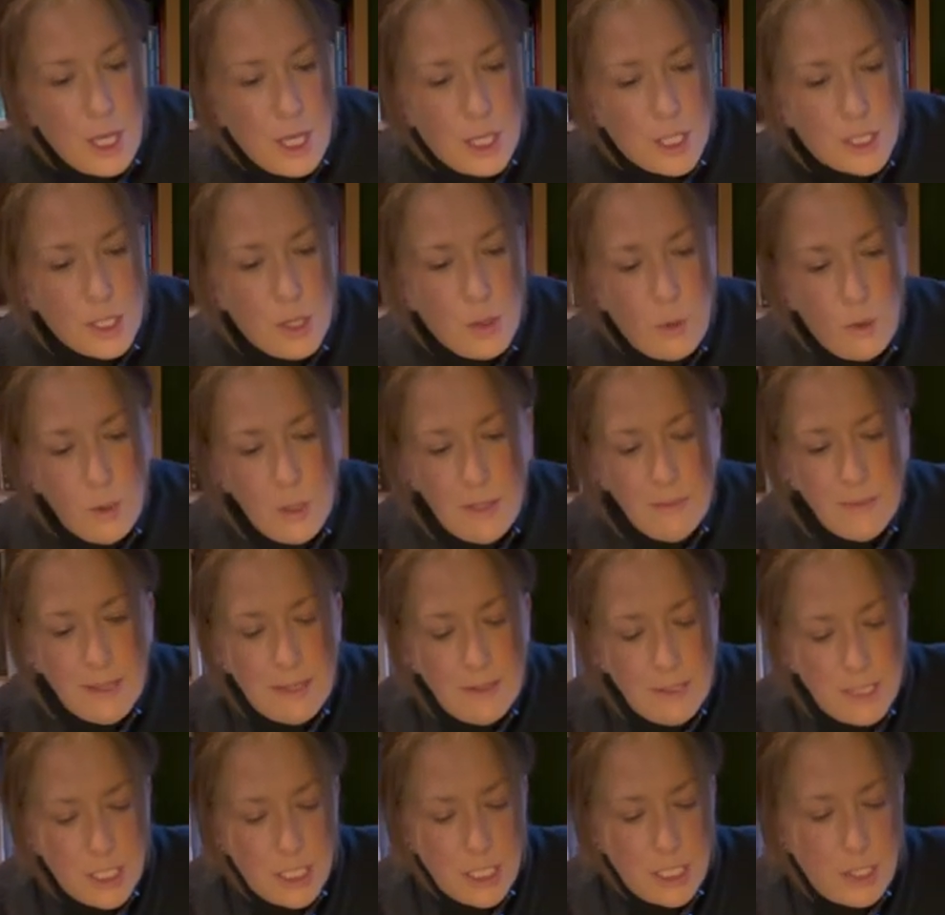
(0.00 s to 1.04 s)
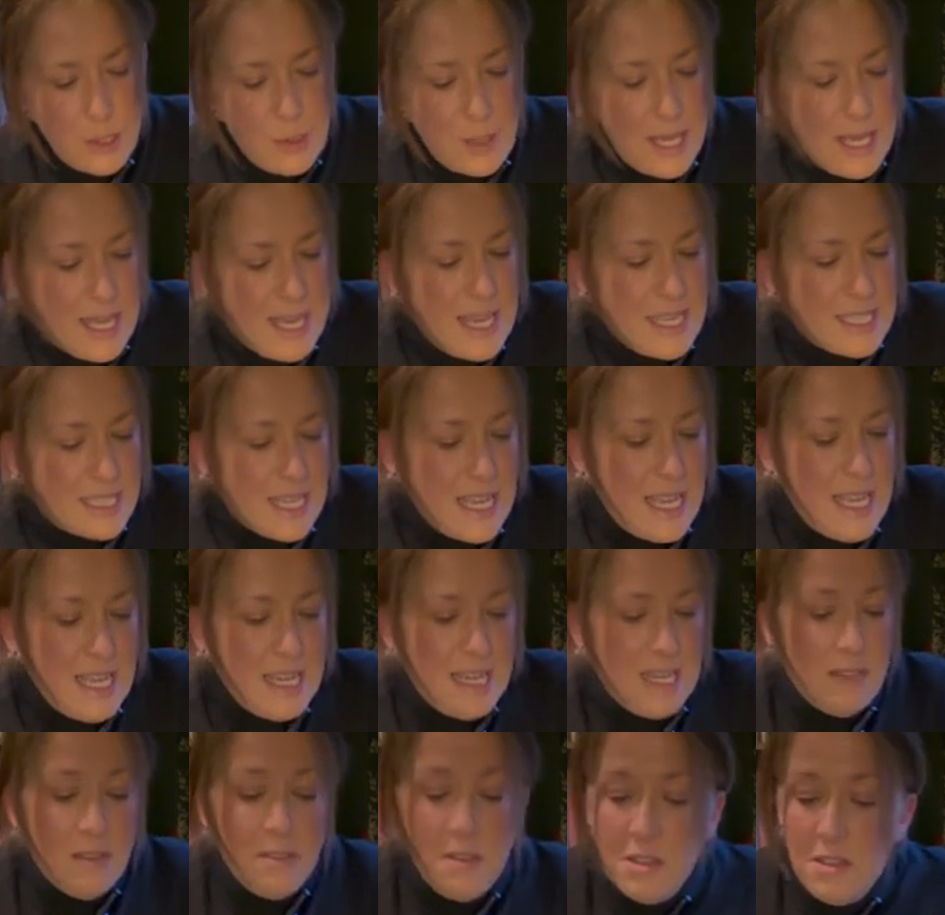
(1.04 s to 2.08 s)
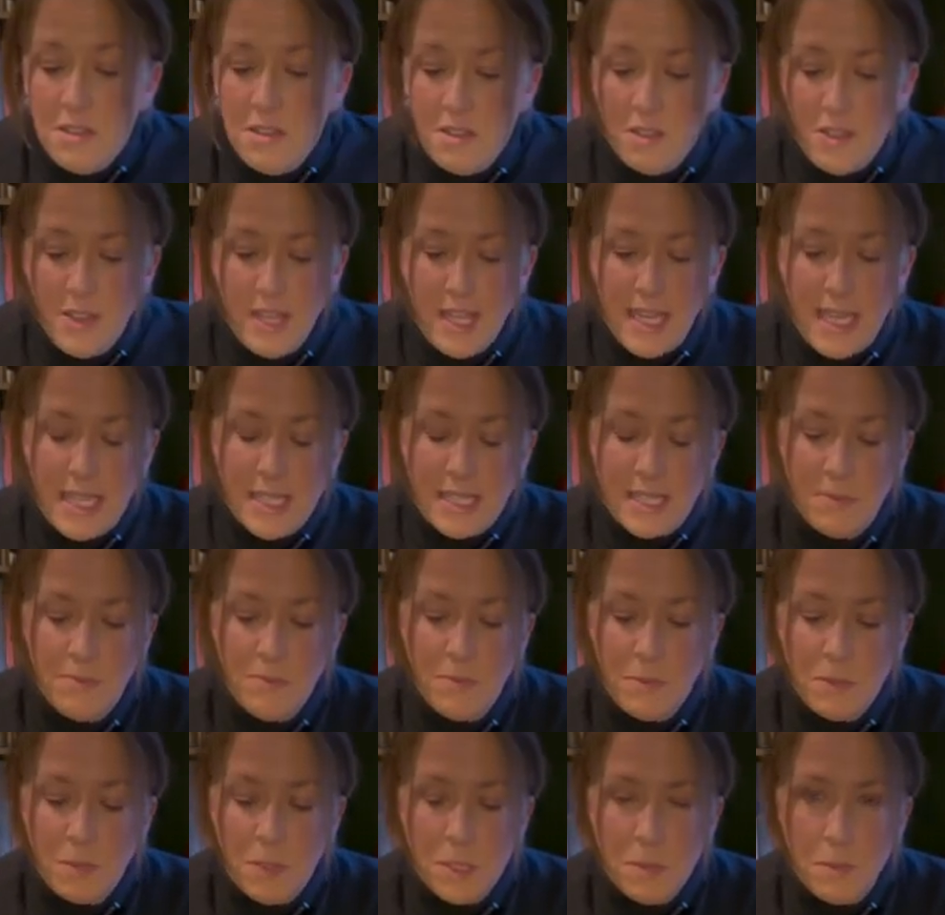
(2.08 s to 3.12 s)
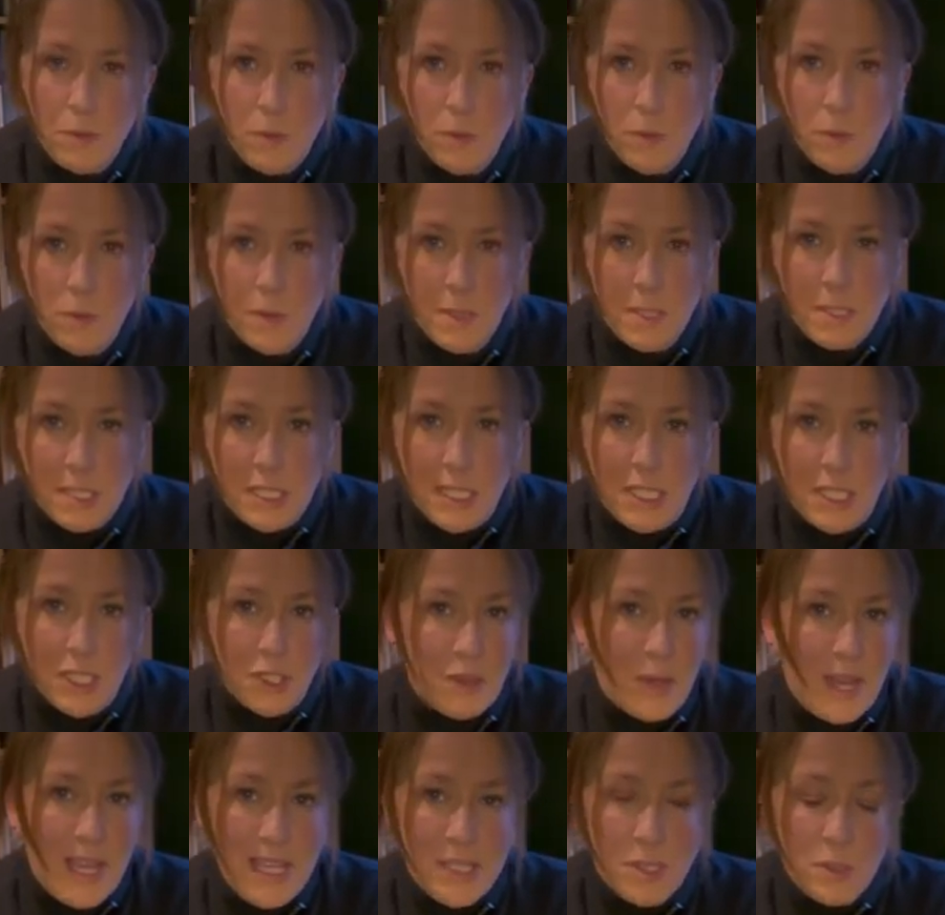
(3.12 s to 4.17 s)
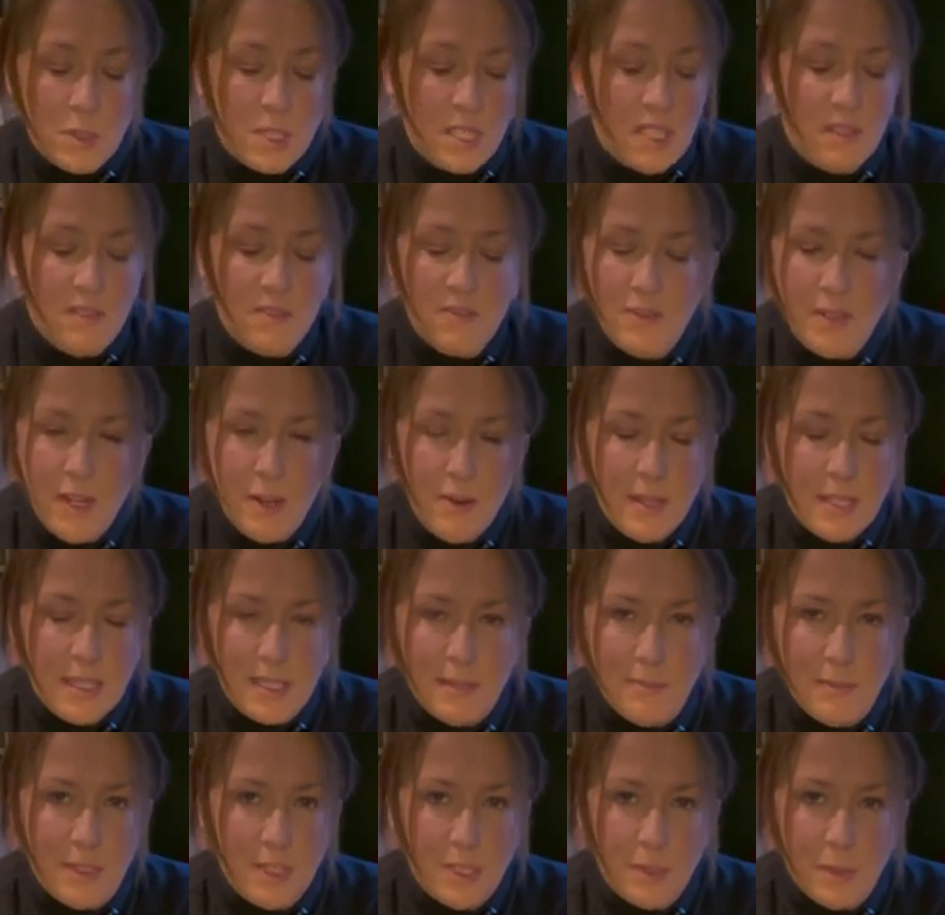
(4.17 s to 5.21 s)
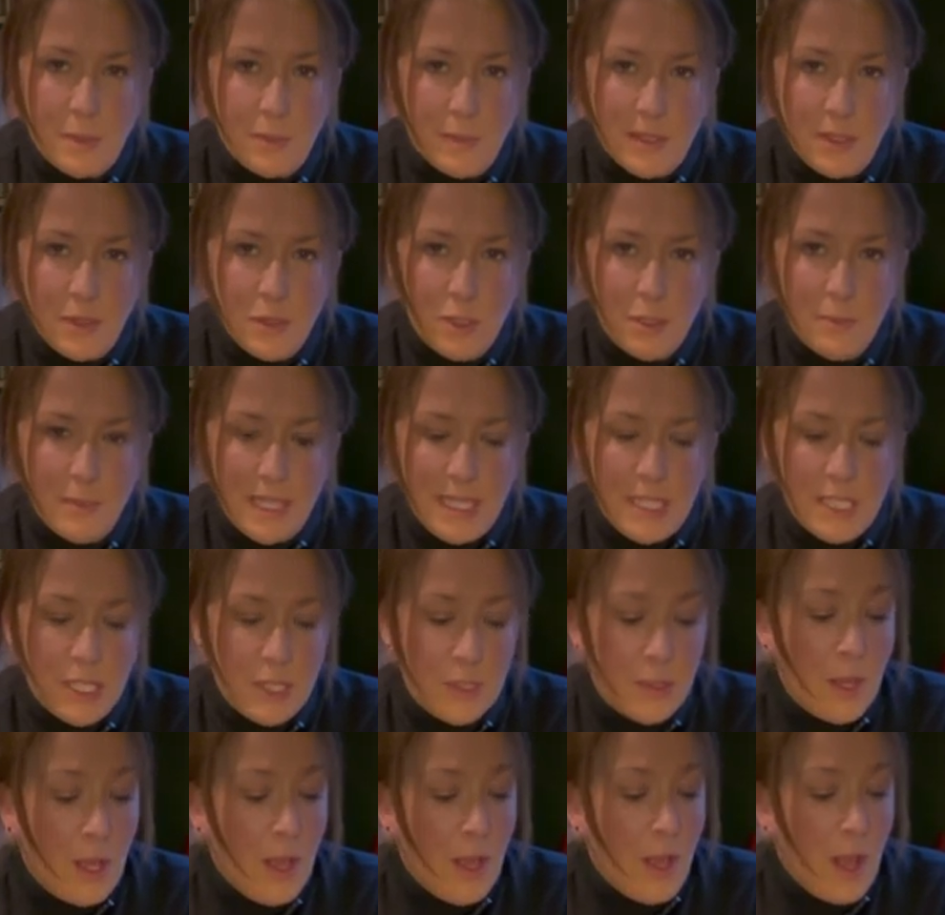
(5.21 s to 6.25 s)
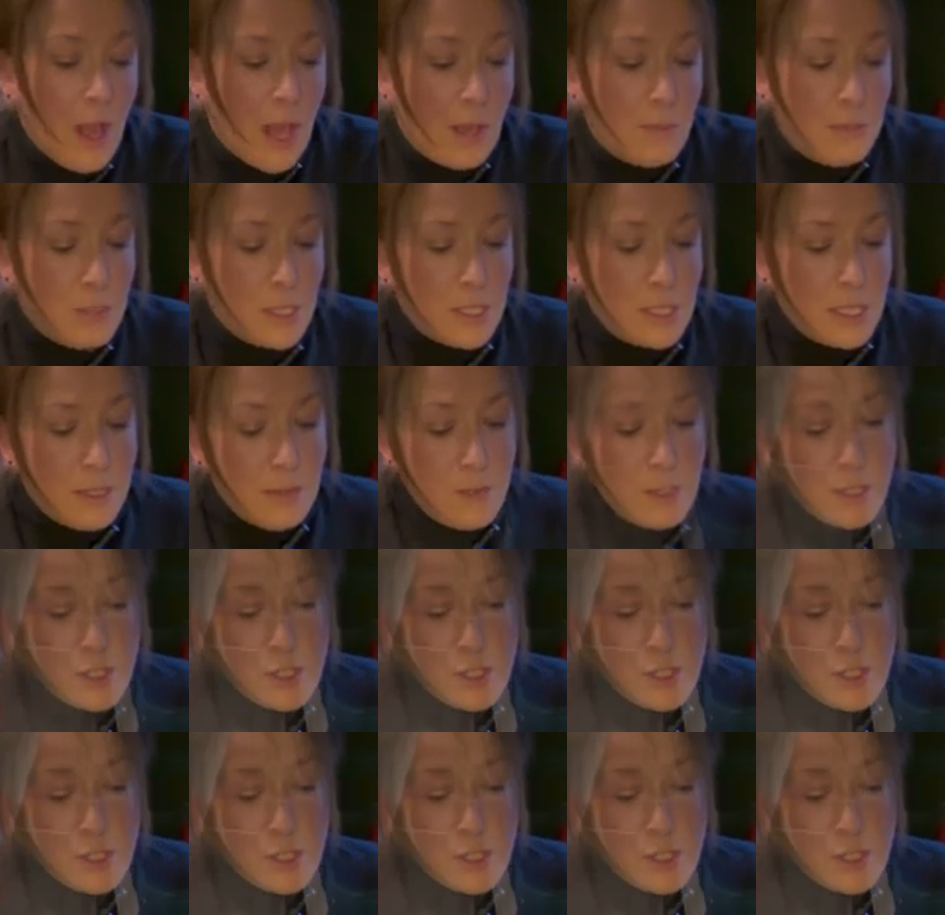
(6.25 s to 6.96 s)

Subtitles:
So all I'm going to do is, in these small seed trays, which is very similar to what we'd normally do, I'm just going to